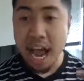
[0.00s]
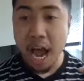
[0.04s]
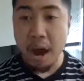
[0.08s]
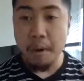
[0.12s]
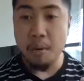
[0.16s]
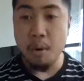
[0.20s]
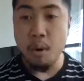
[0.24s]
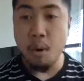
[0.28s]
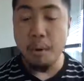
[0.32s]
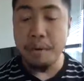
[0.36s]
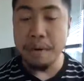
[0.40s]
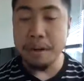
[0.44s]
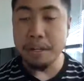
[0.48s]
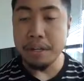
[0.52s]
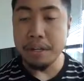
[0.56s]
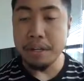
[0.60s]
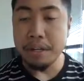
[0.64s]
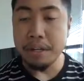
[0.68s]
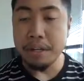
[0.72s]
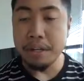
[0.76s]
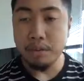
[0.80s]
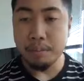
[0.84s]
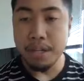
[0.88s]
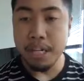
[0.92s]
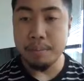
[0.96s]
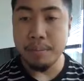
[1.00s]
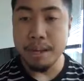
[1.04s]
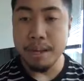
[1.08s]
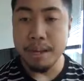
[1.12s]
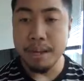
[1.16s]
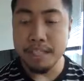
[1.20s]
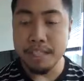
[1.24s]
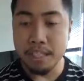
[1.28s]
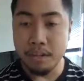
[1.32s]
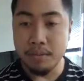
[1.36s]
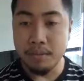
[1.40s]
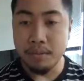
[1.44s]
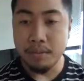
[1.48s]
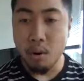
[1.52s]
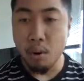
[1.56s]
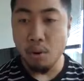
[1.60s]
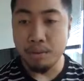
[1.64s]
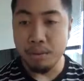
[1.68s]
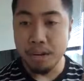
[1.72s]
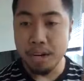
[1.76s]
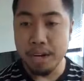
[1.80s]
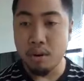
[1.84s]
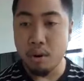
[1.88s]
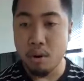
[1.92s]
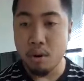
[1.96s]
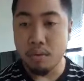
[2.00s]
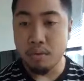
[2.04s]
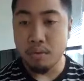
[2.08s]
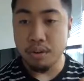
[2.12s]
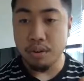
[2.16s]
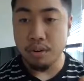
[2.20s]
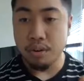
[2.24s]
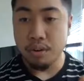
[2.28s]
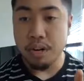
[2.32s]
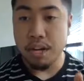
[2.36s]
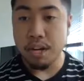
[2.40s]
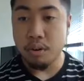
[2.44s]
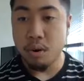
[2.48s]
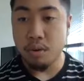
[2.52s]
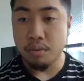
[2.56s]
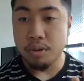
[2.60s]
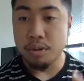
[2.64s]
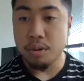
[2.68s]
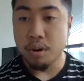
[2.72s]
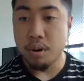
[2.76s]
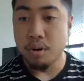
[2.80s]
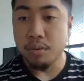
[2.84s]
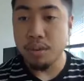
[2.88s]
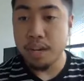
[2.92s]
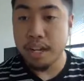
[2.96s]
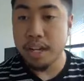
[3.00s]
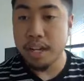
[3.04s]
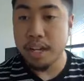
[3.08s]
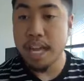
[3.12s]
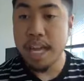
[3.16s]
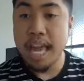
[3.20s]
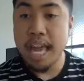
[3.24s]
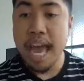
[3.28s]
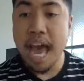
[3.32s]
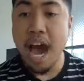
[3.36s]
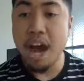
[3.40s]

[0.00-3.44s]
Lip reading: I will always repeat myself over and over and over and over again.